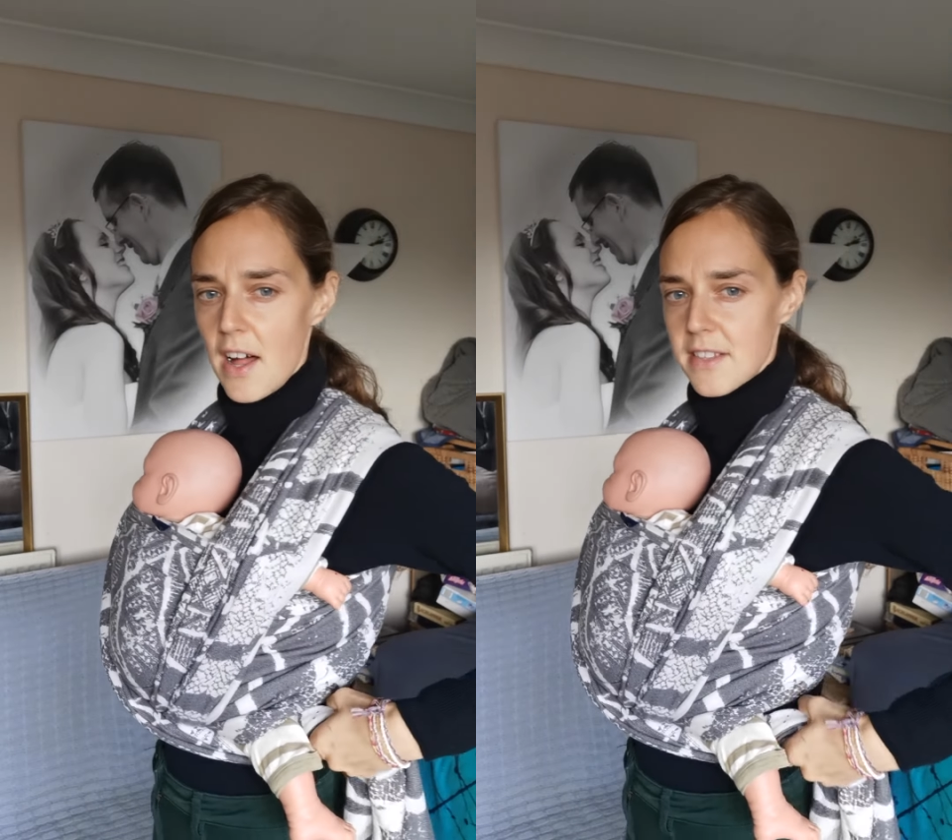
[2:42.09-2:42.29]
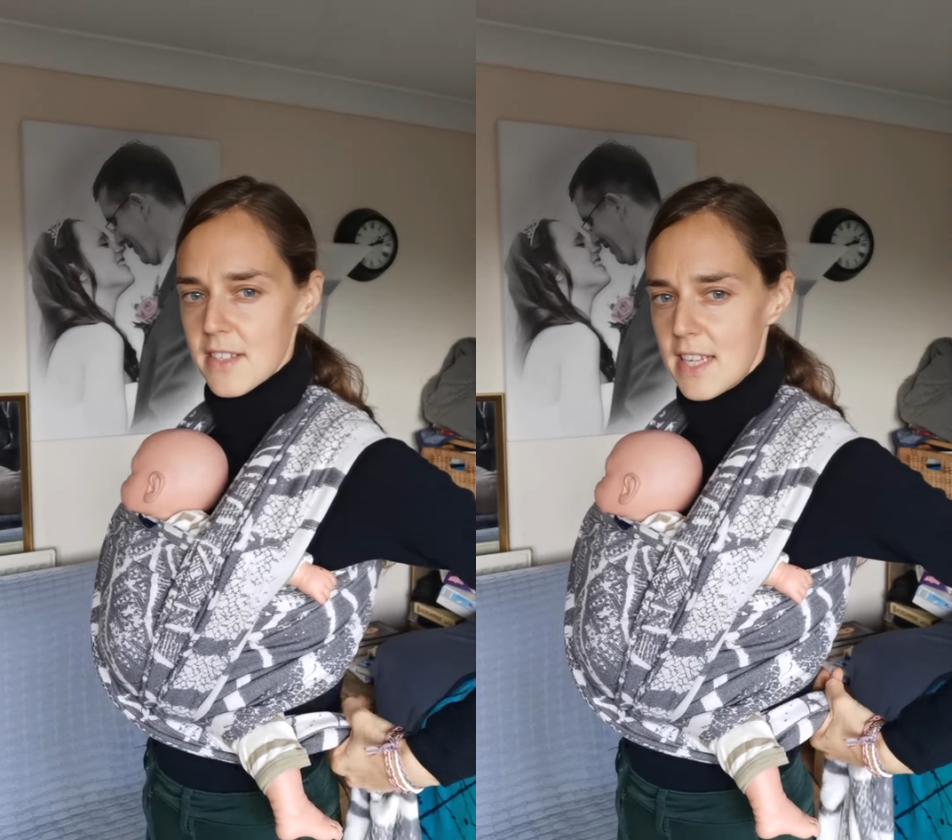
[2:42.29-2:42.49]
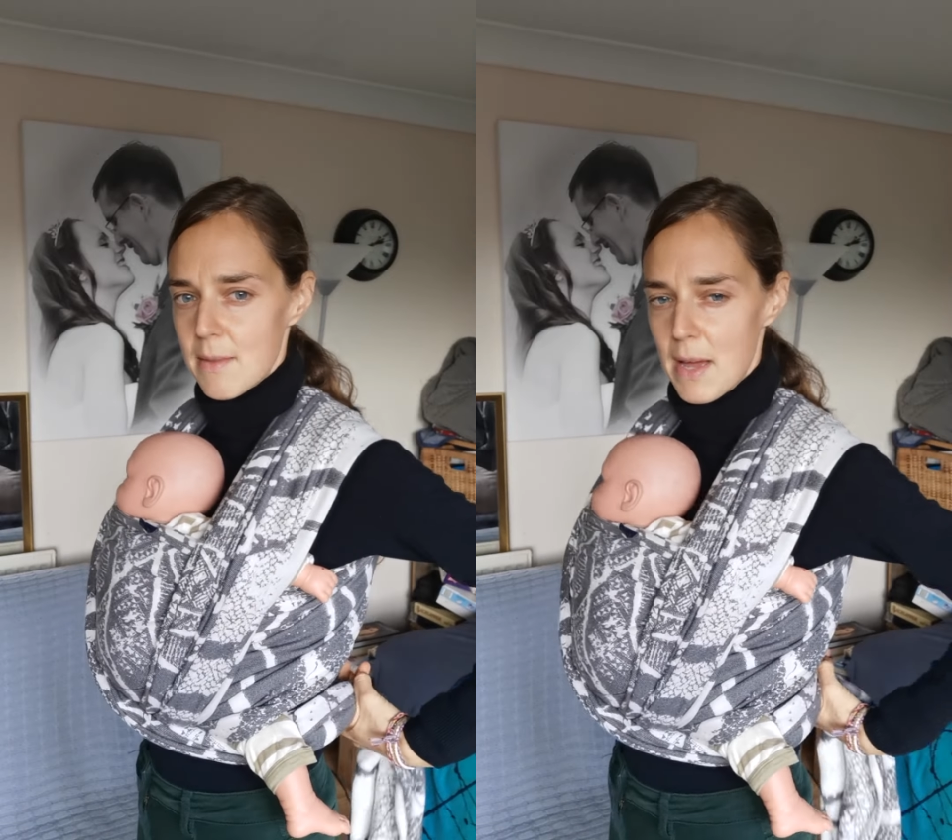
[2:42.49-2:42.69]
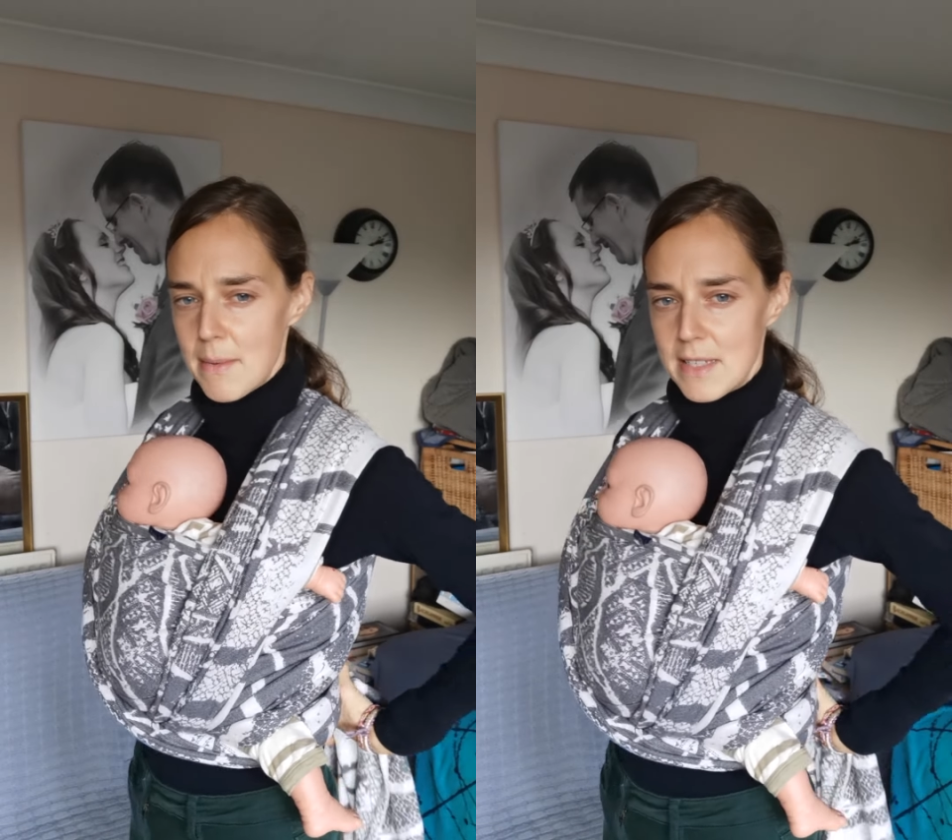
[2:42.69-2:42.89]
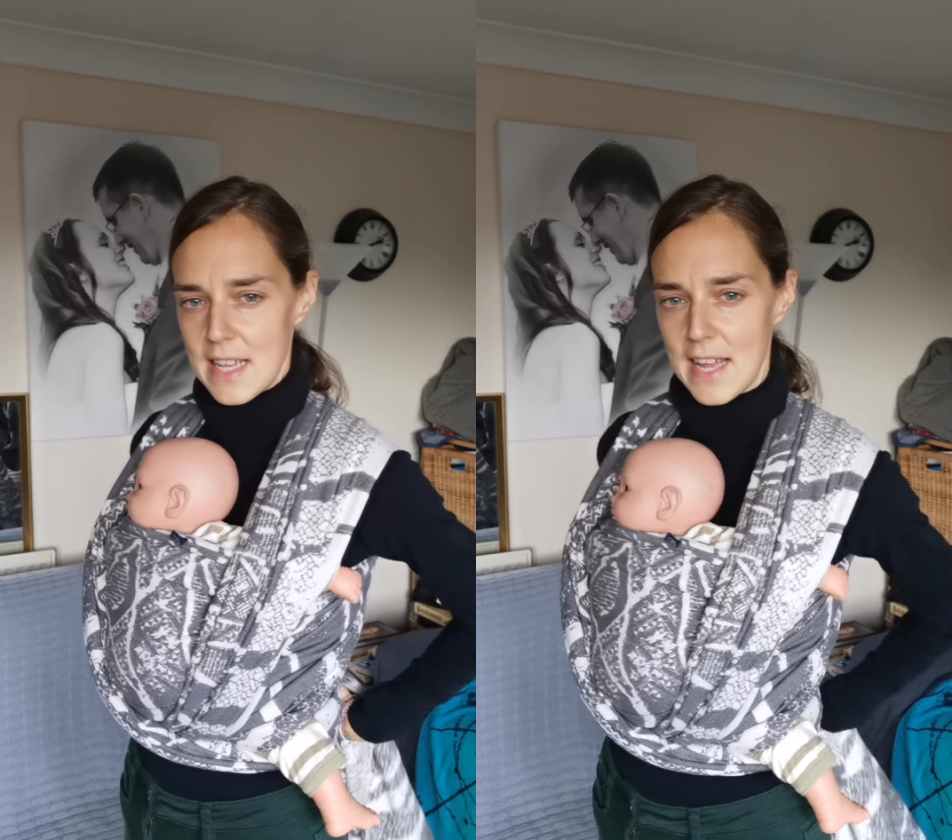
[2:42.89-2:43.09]
underneath
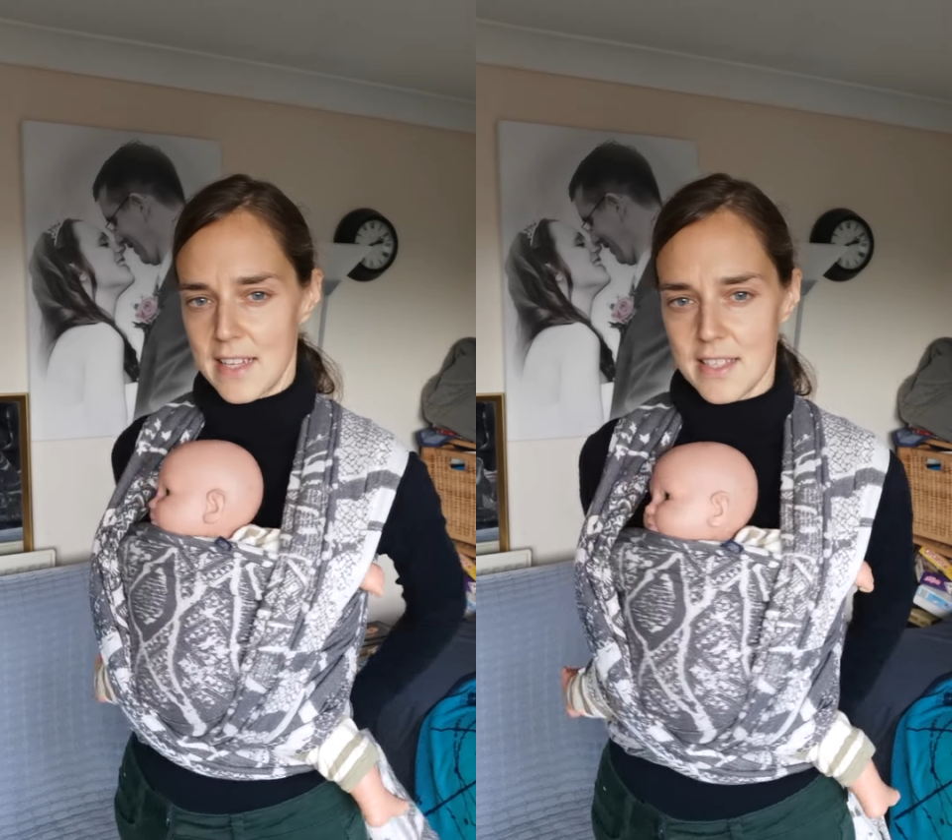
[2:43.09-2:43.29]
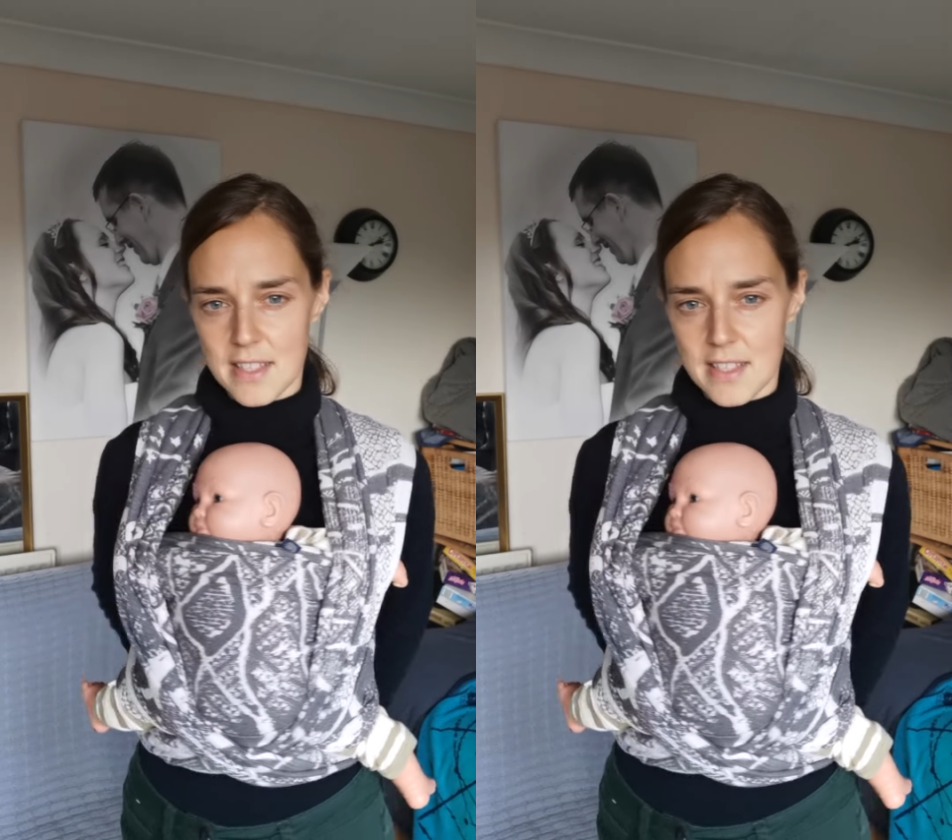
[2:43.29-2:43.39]
baby's legs,